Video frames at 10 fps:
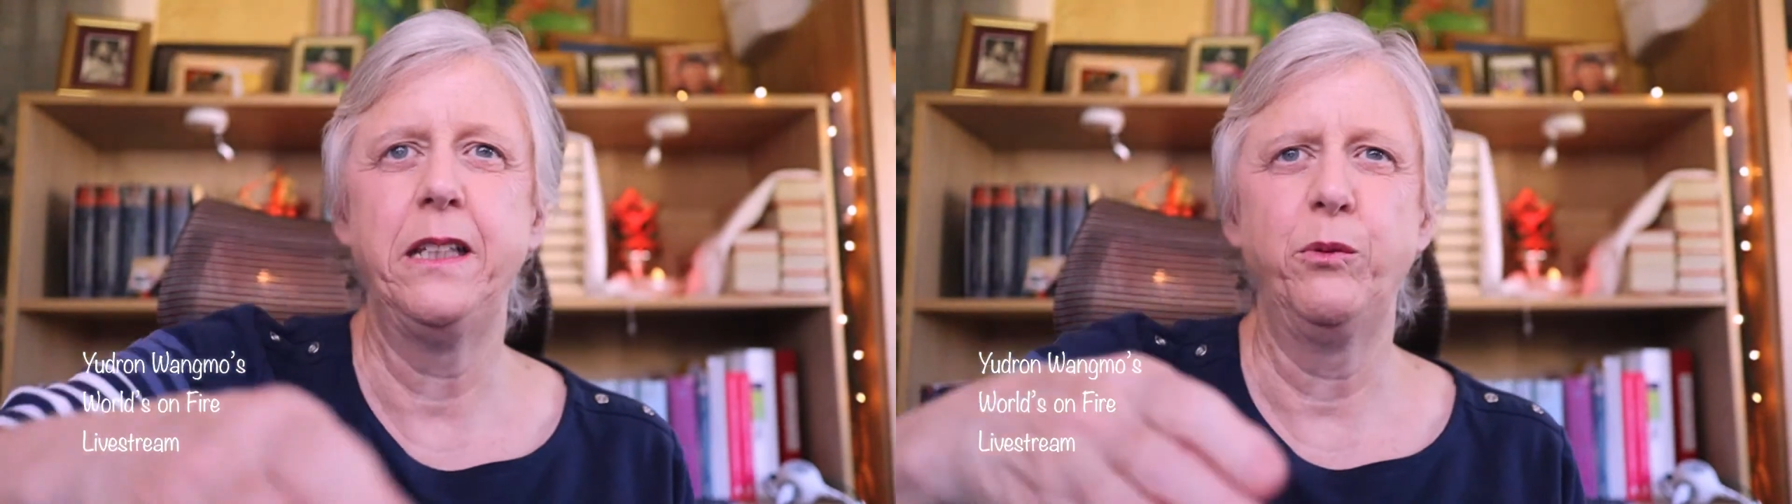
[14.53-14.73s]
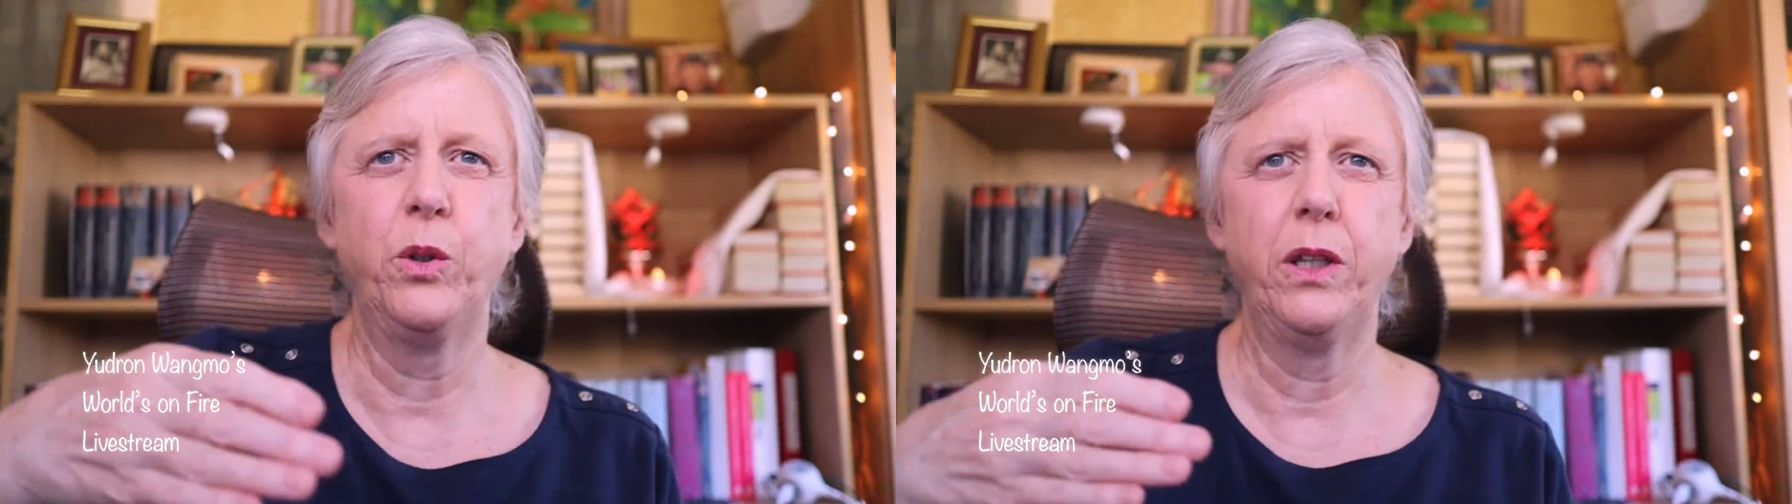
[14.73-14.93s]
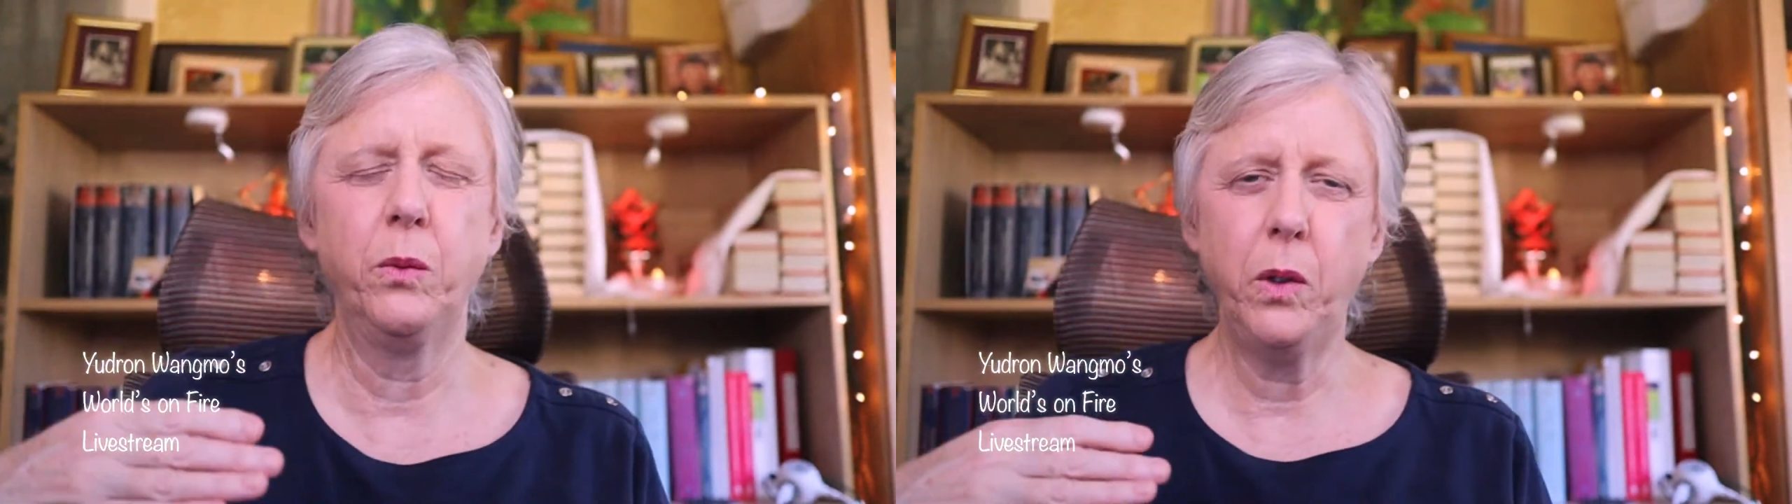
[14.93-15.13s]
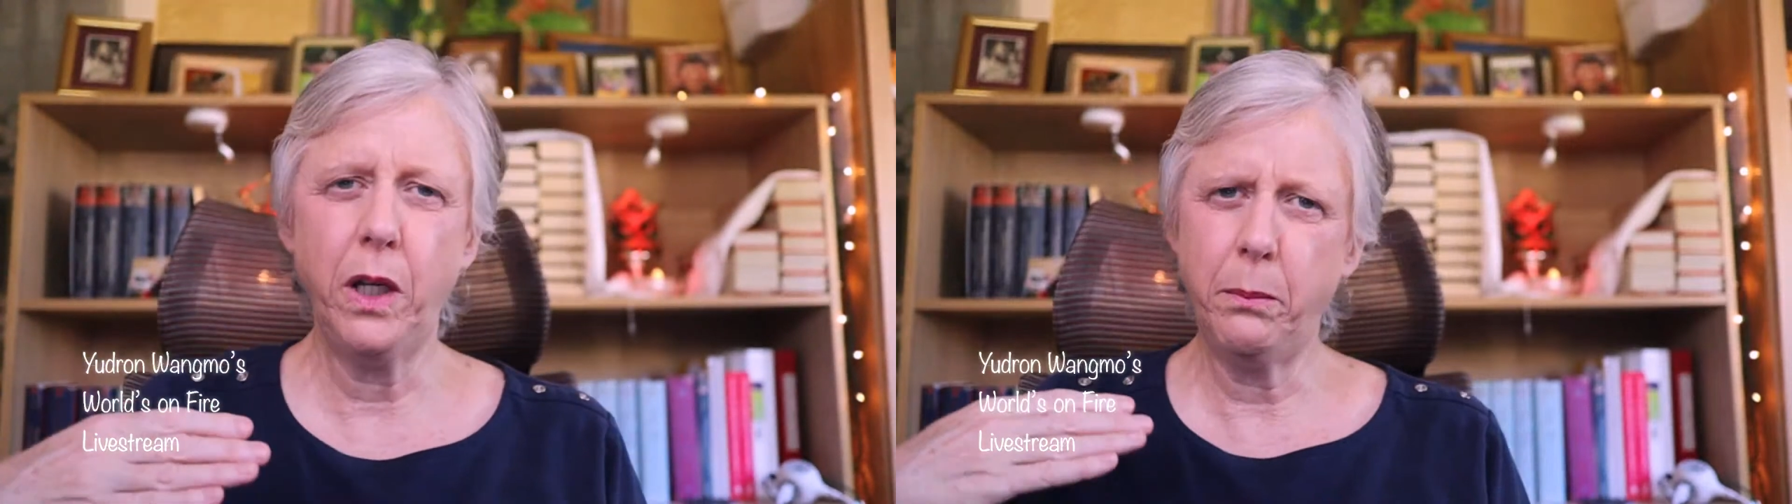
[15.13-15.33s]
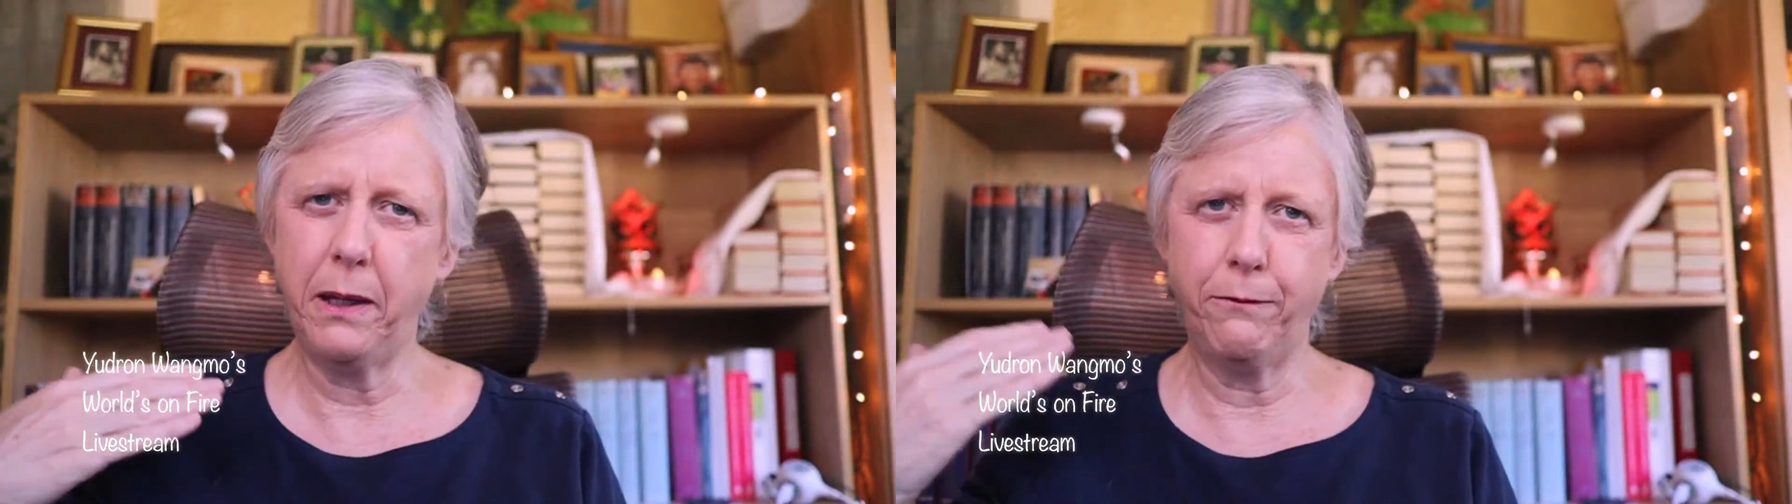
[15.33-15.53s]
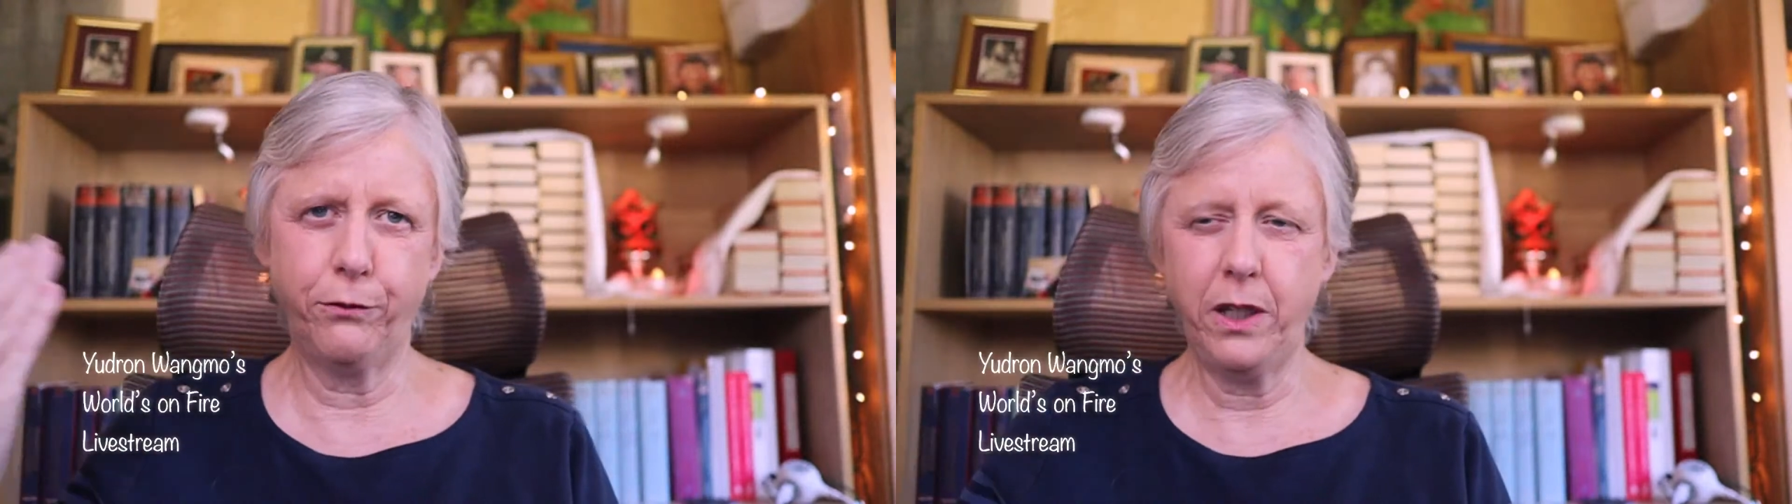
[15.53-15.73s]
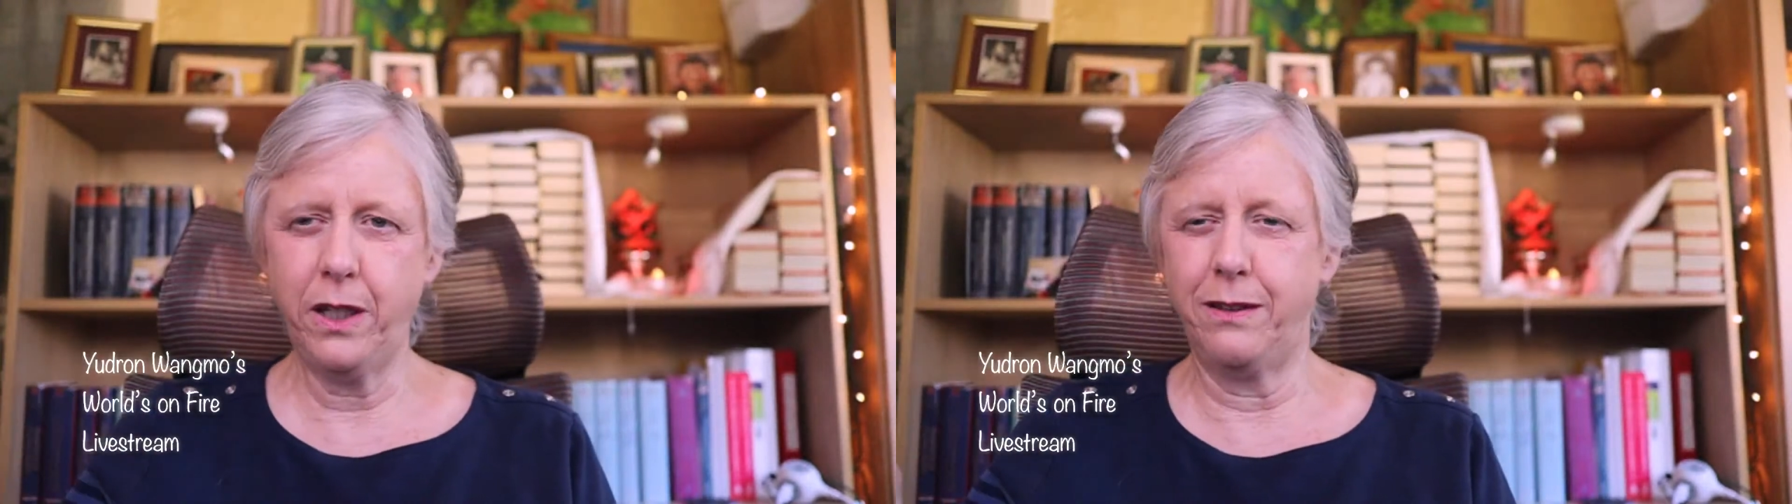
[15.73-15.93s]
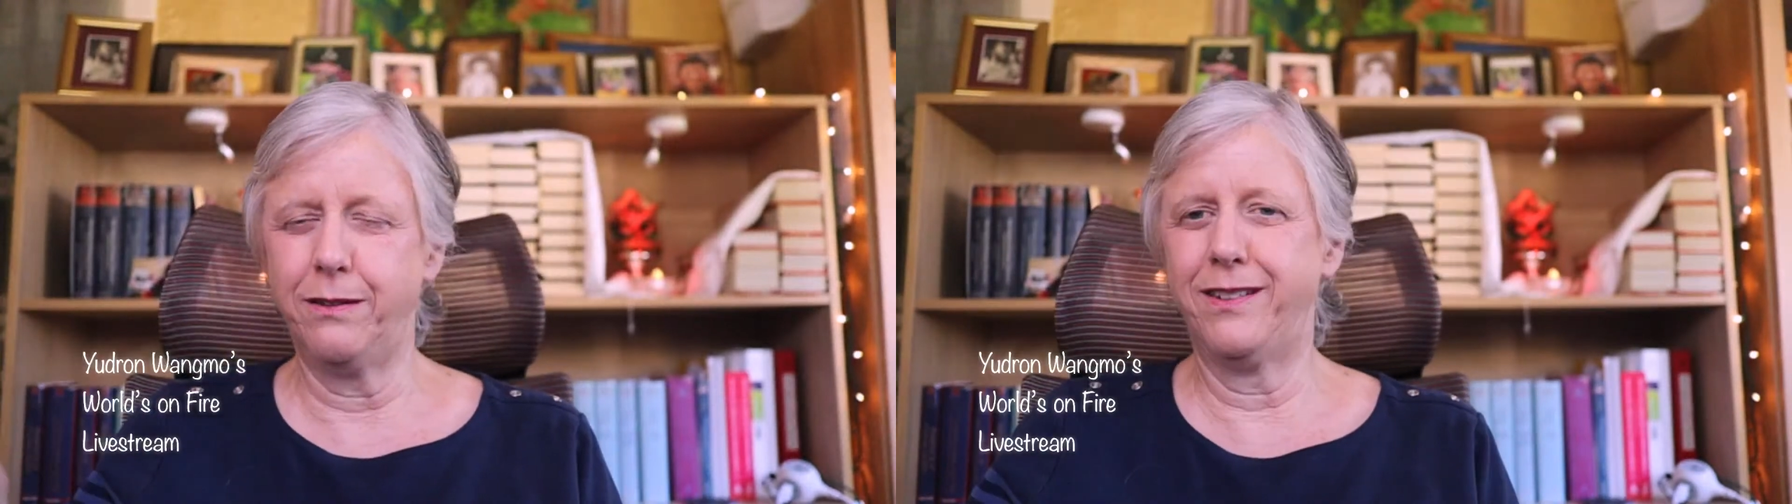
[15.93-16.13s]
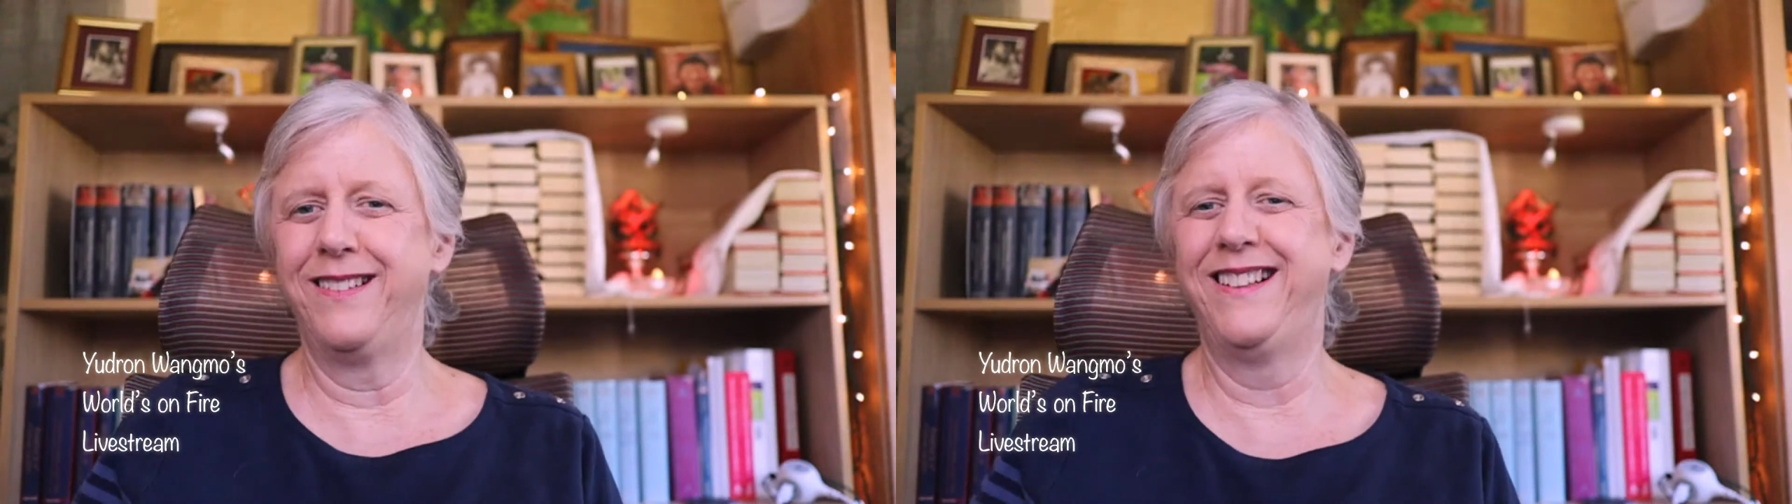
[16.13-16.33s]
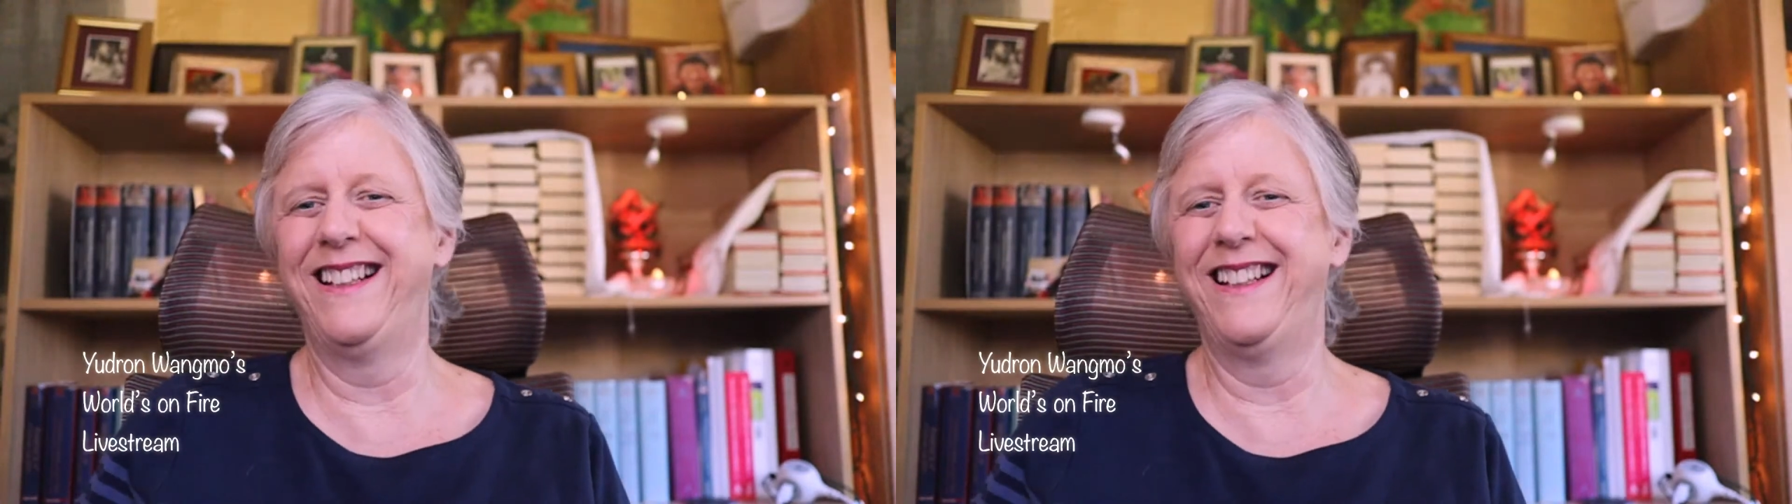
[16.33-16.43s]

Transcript: I'm going, where are my friends?